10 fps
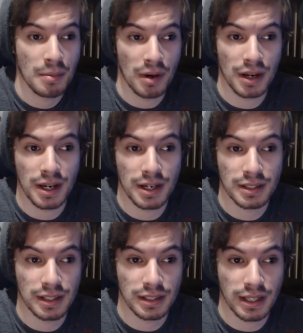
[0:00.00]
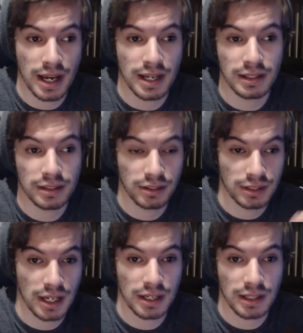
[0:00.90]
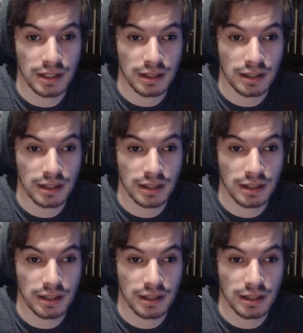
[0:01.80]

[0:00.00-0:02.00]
Mondays is eight till ten,